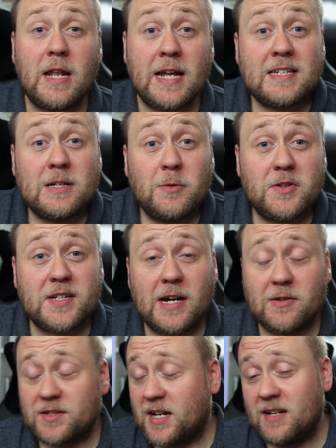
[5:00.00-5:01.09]
let's see what the
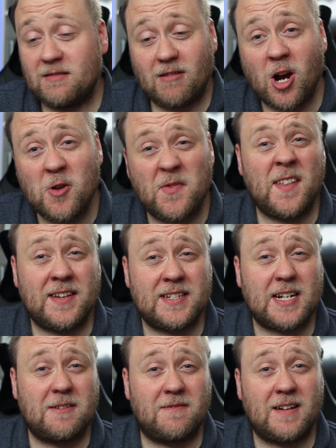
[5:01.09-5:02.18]
scales say. Hopefully they
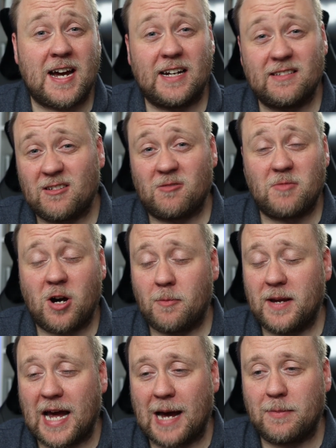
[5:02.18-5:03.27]
stay flat, and I'll
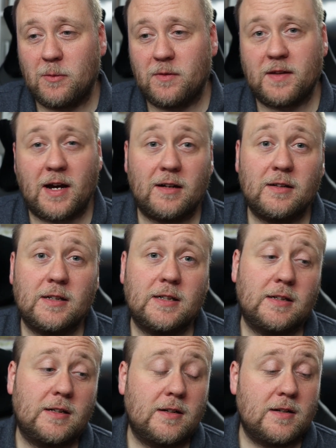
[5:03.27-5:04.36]
be happy with that.
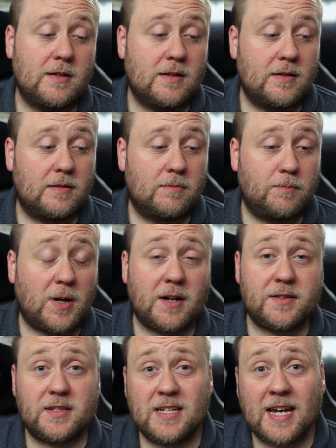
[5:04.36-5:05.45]

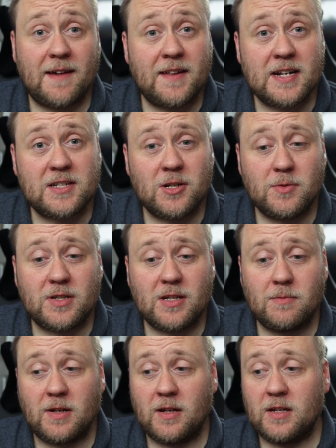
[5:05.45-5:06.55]
But yeah, the next time you see
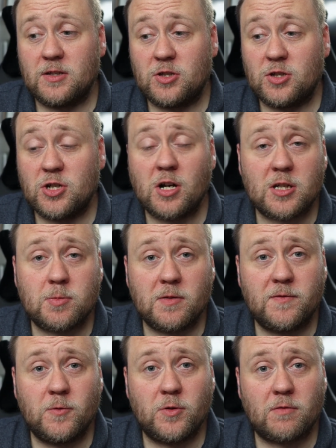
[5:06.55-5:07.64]
me is just
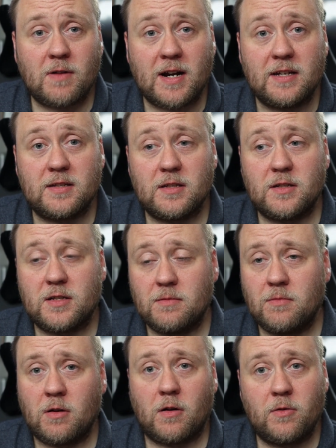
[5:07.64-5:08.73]
before the race
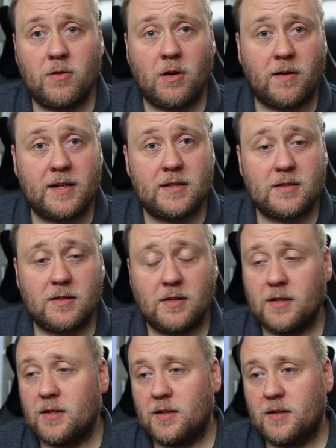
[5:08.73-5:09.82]
tomorrow night,
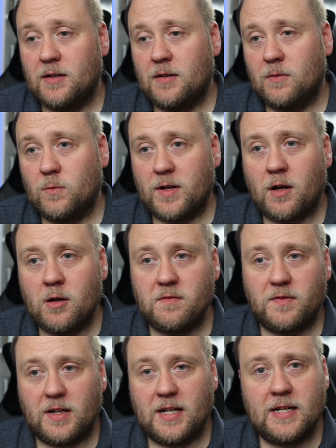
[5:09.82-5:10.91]
when
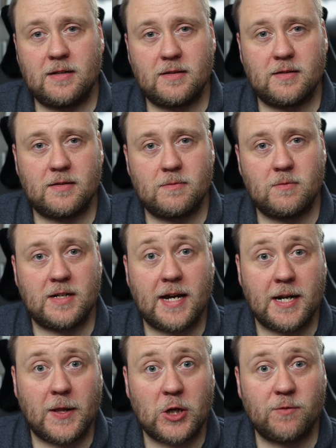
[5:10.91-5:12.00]
hopefully we'll get
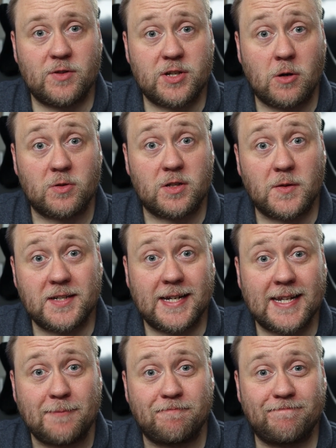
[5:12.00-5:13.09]
another good result. So I'll see you
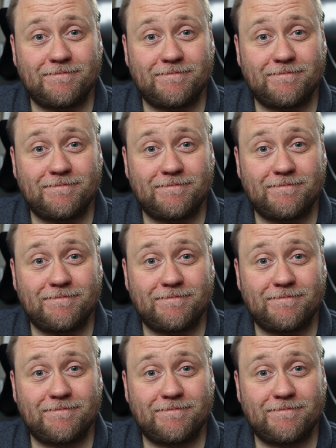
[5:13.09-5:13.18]
then.